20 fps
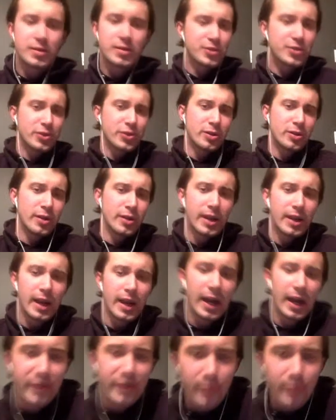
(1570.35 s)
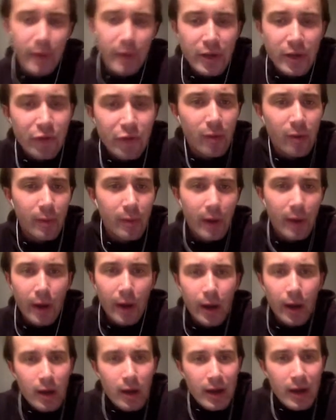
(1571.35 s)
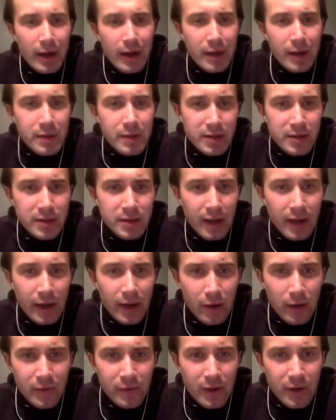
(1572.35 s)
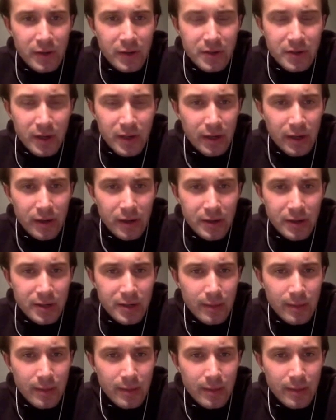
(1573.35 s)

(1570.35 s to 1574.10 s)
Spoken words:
Surely it had to be a drop bear that scared off those dingoes.